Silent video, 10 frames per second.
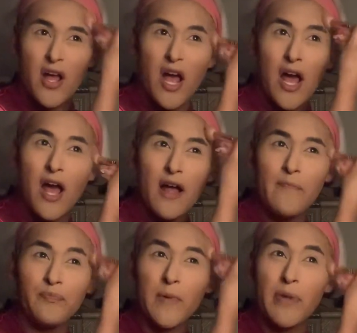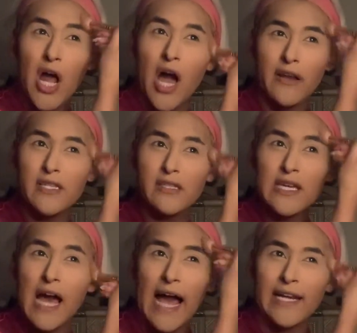But
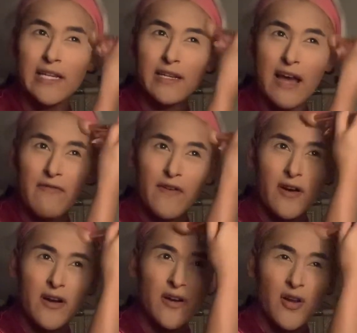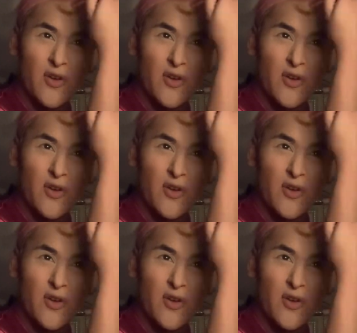honestly, I never